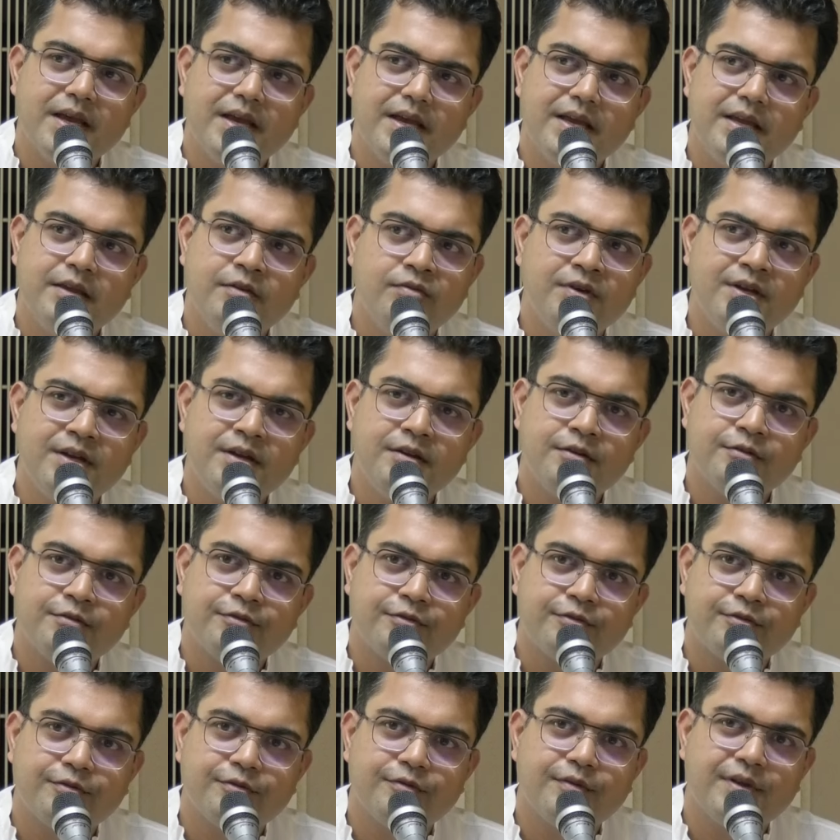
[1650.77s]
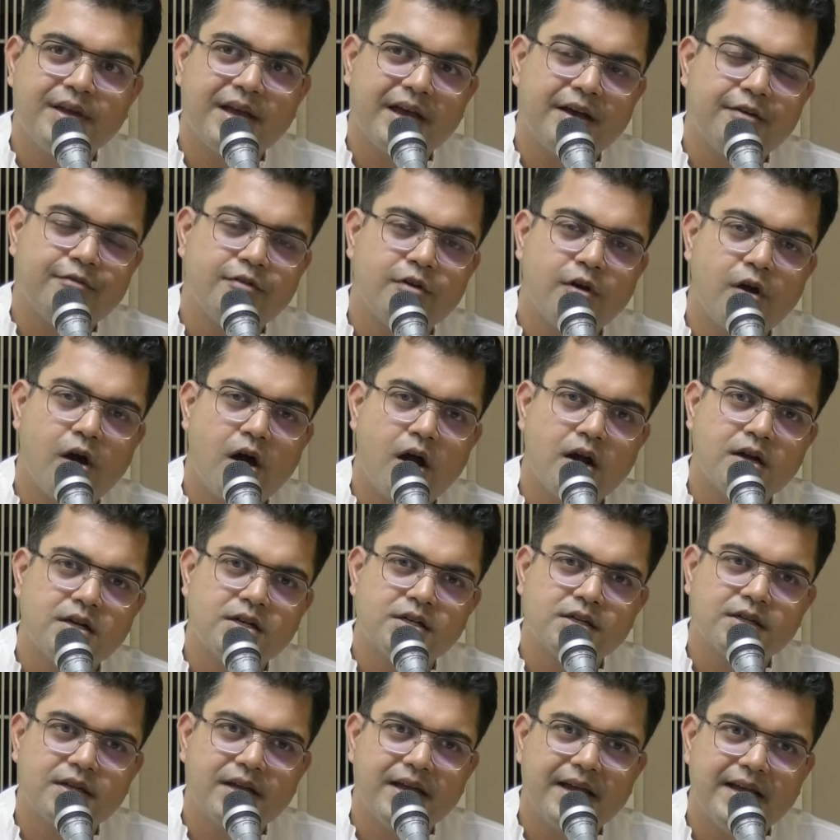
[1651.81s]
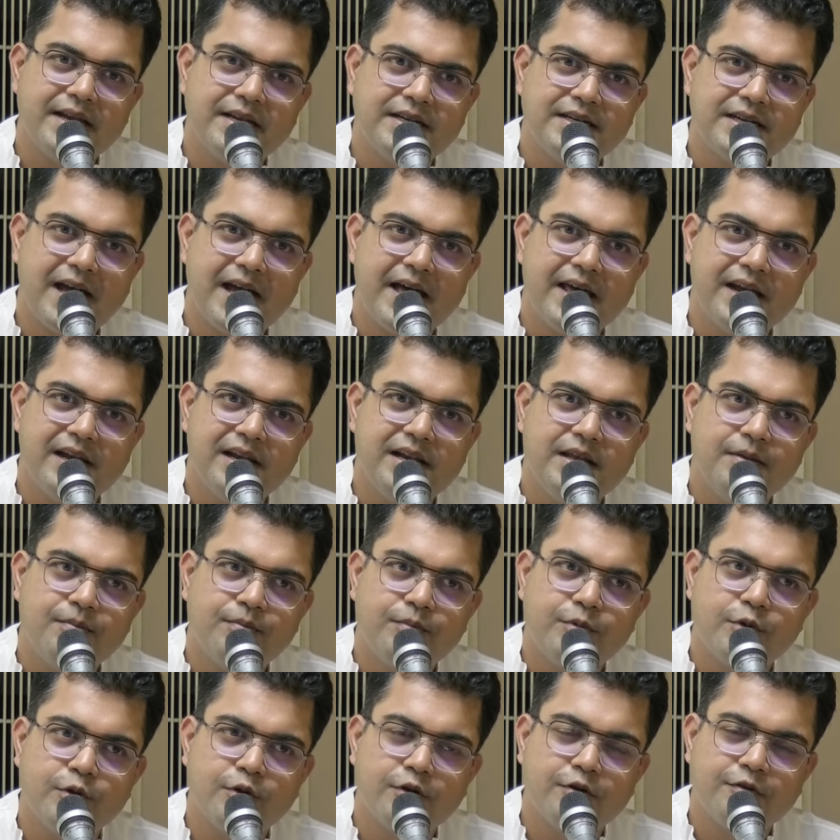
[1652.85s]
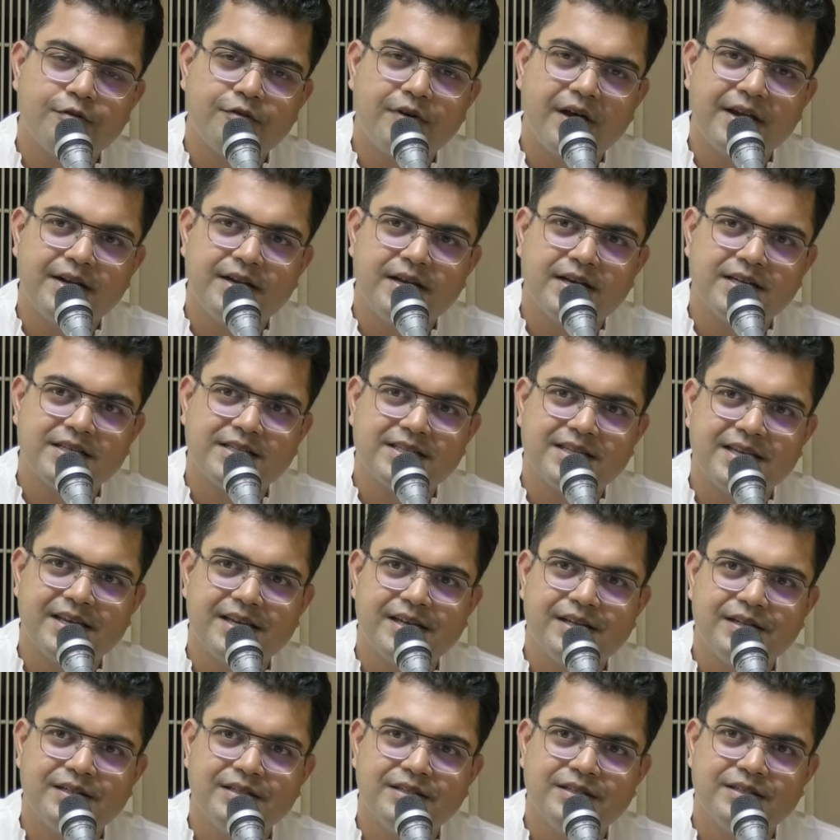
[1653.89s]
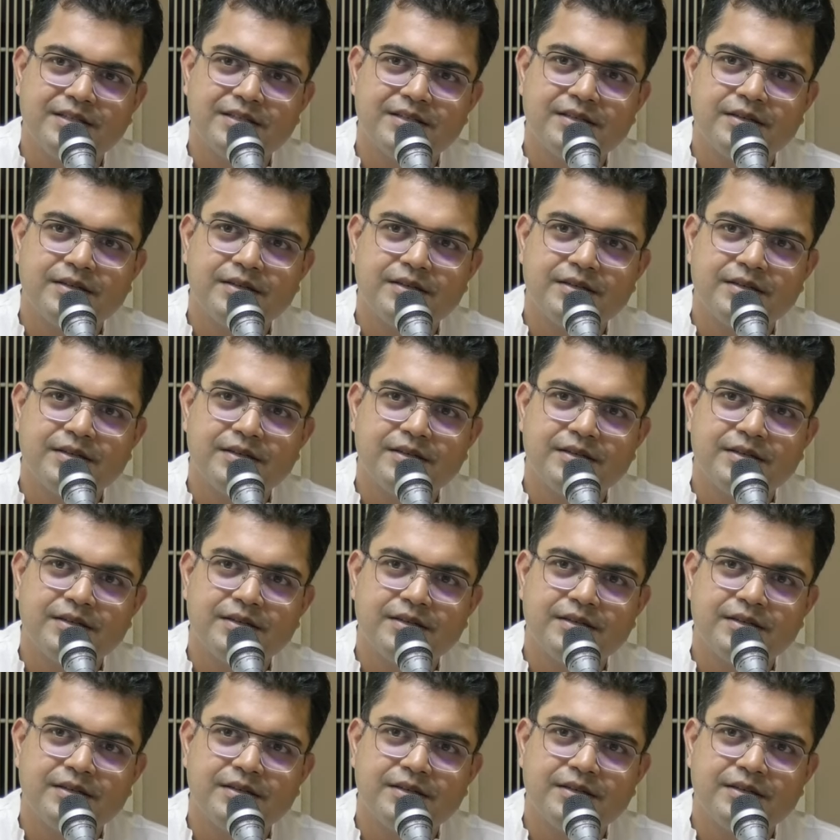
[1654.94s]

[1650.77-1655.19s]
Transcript: even if we have not entirely purified ourselves,